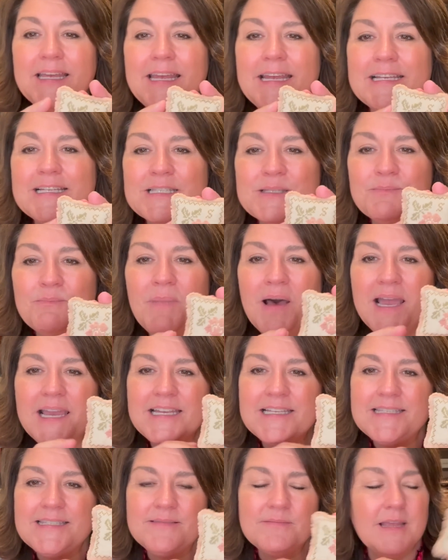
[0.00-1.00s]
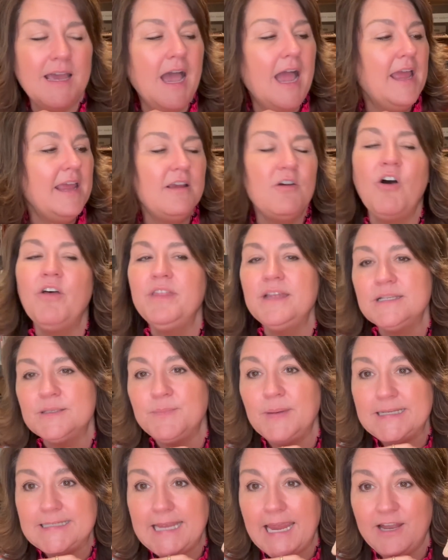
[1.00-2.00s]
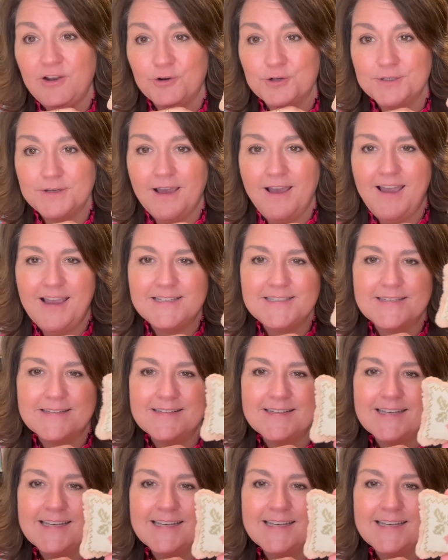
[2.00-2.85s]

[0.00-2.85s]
is I call this my tater tot.